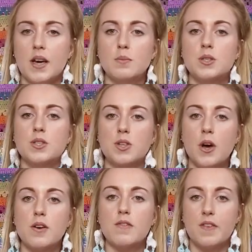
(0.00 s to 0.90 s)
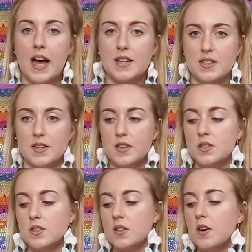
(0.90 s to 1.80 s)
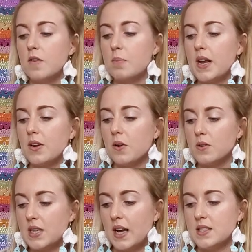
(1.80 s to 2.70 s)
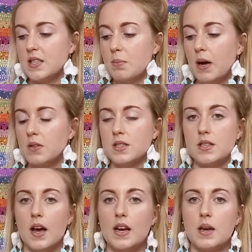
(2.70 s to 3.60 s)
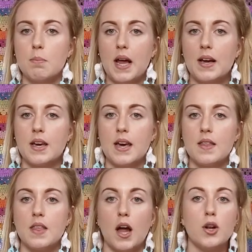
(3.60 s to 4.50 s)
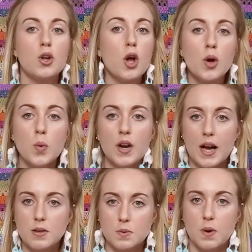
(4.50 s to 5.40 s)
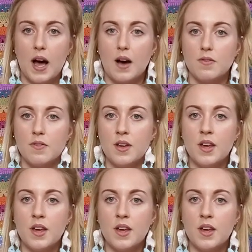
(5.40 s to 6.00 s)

I am so flattered to have been contacted about designing a blanket that no one else will have.